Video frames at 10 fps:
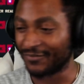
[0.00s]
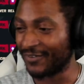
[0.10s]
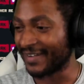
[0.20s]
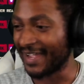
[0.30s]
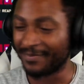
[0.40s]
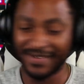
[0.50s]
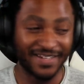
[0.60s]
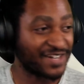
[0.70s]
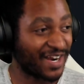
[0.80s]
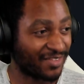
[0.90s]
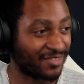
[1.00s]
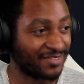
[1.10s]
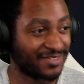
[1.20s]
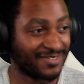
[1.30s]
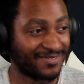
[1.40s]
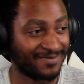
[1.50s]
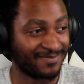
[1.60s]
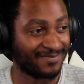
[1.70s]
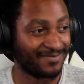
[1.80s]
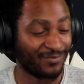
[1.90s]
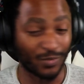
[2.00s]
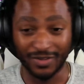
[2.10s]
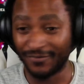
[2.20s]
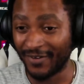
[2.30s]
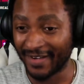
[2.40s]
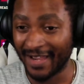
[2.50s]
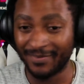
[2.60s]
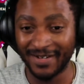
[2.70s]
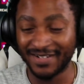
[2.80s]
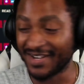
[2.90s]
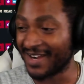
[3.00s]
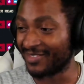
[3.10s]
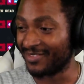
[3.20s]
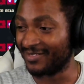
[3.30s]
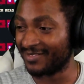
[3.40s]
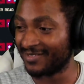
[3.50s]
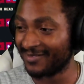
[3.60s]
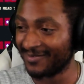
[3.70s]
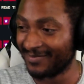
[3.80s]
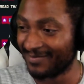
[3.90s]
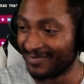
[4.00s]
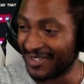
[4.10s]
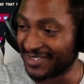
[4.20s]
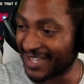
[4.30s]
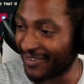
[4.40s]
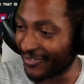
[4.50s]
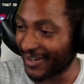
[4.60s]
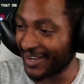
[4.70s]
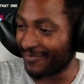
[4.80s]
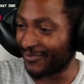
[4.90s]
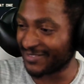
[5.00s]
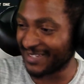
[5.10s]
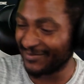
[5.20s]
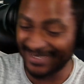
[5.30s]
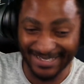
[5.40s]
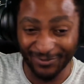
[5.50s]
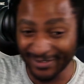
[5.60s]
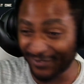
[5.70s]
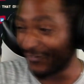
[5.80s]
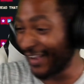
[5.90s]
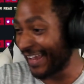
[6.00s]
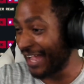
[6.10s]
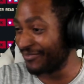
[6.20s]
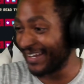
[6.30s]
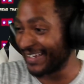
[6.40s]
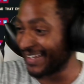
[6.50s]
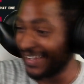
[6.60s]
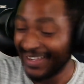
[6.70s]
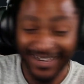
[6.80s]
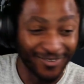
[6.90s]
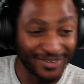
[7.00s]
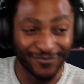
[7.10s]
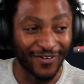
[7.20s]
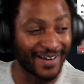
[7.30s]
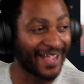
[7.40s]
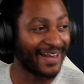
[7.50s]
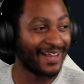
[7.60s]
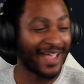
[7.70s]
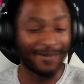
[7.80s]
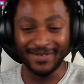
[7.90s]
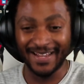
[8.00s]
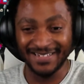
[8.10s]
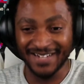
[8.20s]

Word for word: fuck happened at Jonathan's? What the fuck happened at Jonathan's? He's covering up for something. What the fuck happened at, what the fuck happened at